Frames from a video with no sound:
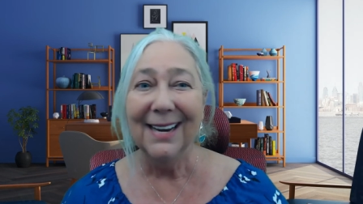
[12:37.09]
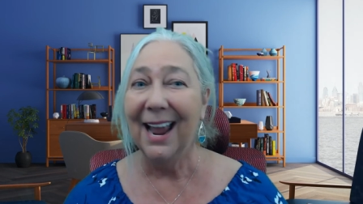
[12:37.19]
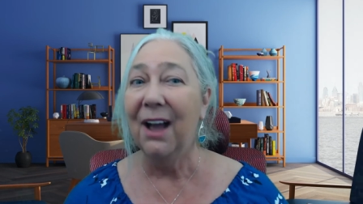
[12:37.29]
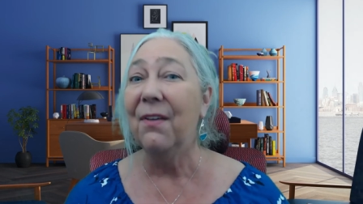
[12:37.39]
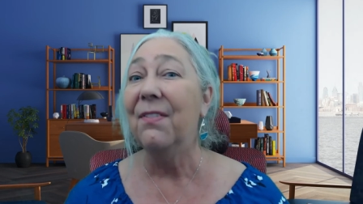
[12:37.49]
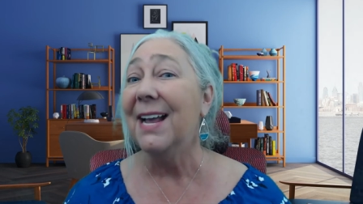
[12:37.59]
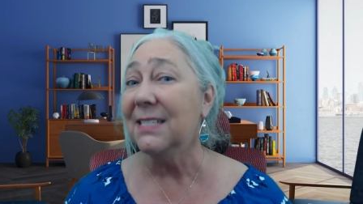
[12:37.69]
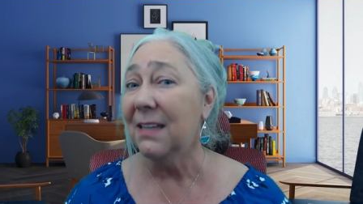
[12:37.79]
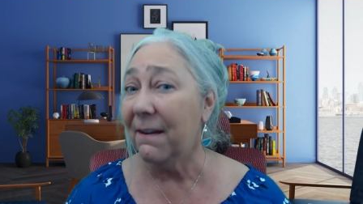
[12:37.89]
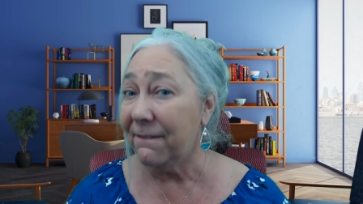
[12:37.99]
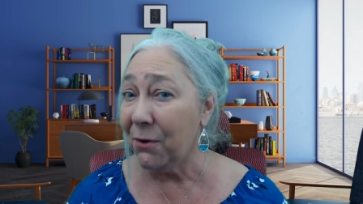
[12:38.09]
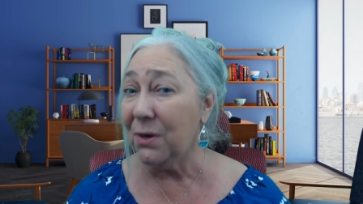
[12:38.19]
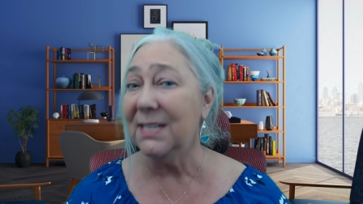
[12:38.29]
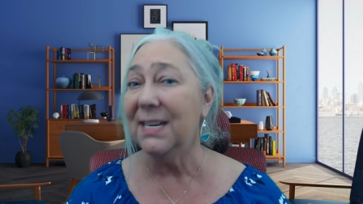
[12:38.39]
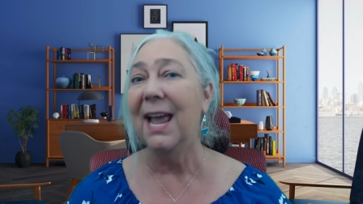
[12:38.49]
Now, that's a
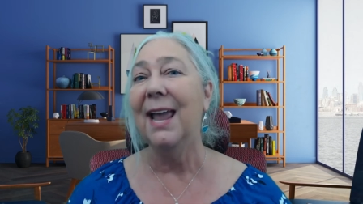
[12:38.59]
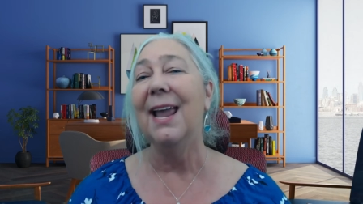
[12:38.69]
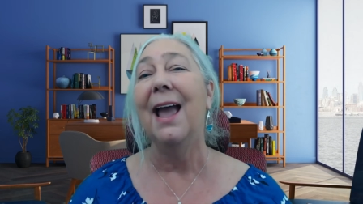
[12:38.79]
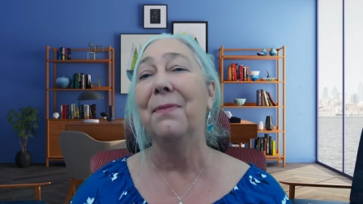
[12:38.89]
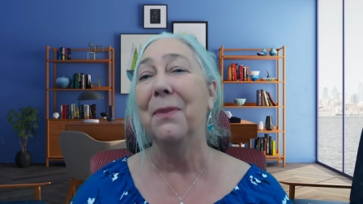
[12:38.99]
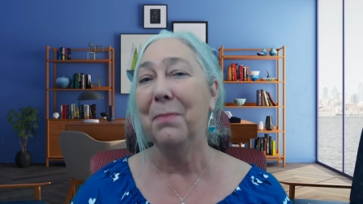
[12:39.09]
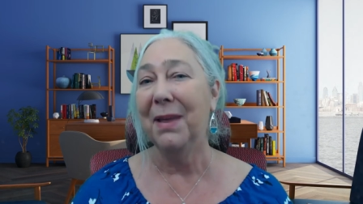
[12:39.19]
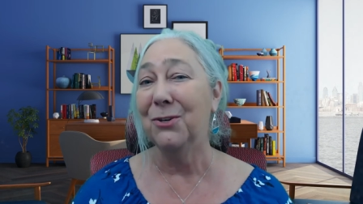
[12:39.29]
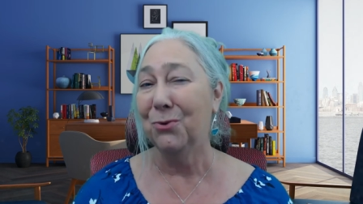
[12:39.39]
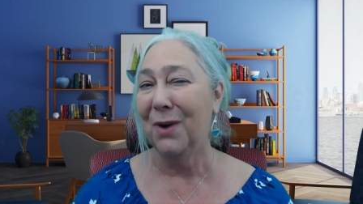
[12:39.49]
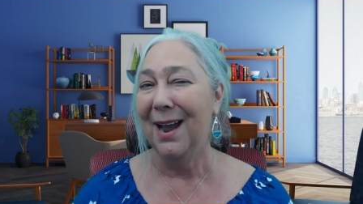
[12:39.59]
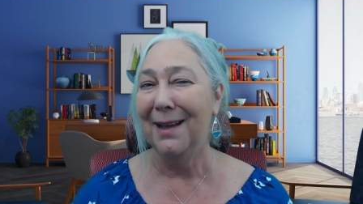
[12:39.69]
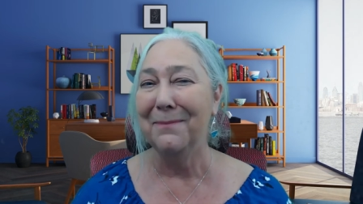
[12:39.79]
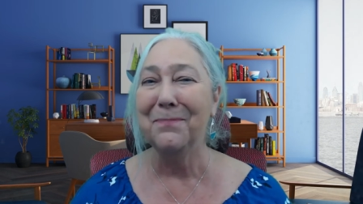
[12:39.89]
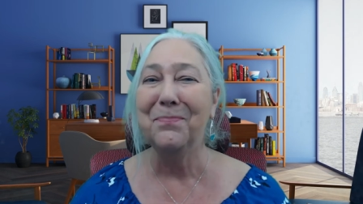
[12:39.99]
full day at the beach,
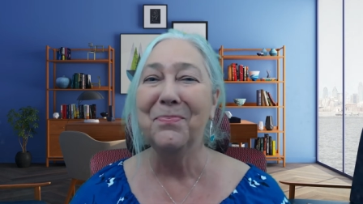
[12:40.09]
right?